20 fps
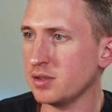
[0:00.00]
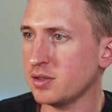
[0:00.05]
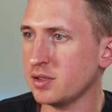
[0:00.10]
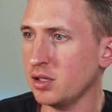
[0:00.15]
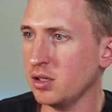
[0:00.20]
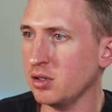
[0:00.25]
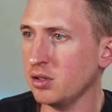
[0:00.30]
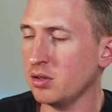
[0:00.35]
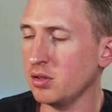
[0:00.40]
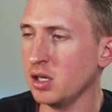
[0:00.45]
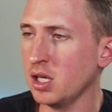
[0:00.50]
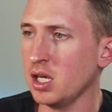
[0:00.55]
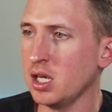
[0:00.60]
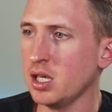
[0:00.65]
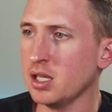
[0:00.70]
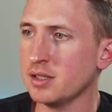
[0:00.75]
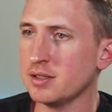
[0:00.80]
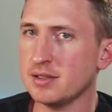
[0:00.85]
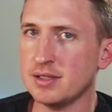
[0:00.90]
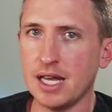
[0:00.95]
So
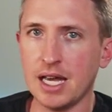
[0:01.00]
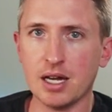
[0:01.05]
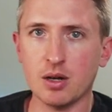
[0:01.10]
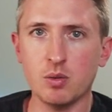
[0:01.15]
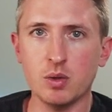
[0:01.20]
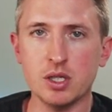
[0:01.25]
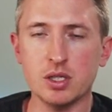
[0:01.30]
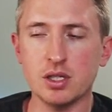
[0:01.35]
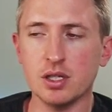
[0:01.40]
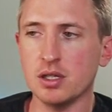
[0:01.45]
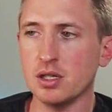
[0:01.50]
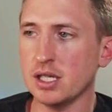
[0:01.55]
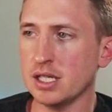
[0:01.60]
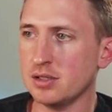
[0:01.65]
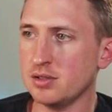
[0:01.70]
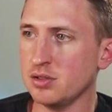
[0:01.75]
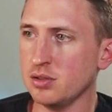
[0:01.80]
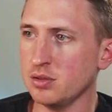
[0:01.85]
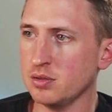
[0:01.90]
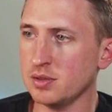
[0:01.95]
stack widget
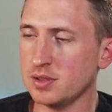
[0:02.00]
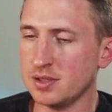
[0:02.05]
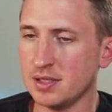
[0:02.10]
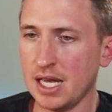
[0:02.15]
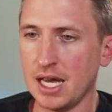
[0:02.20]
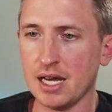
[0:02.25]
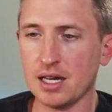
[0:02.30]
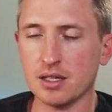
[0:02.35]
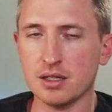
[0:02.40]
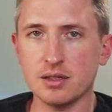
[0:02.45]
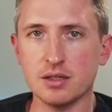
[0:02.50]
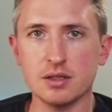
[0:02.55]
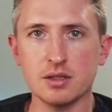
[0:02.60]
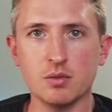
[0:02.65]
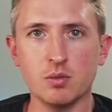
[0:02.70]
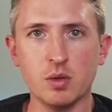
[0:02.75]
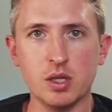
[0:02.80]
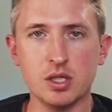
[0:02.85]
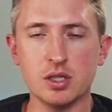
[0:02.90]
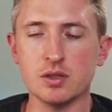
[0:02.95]
lets you stack
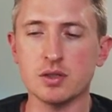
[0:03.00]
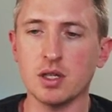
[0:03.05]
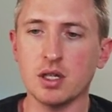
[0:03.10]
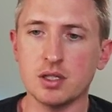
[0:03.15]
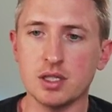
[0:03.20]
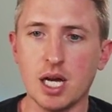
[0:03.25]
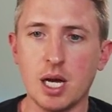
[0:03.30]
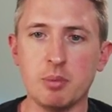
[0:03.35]
widgets on